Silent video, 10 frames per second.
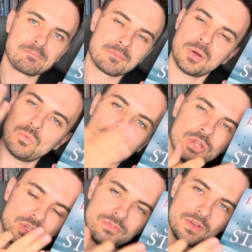But what
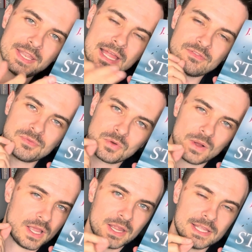you find out from
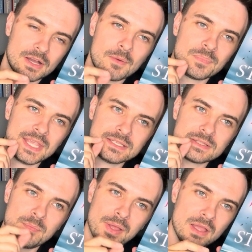quite early on is the
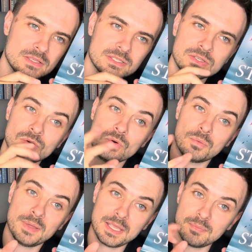person or
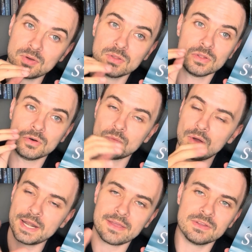people or
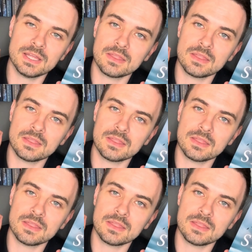whatever